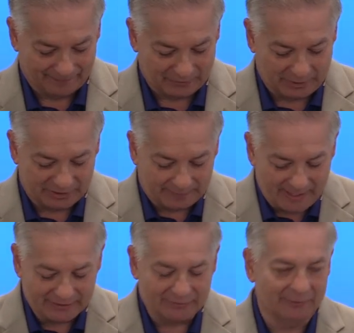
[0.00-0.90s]
So he
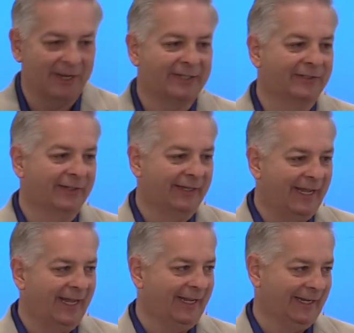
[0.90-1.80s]
spends the rest of the
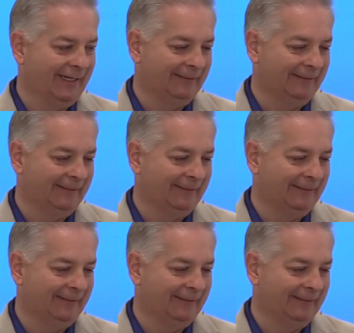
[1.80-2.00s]
day.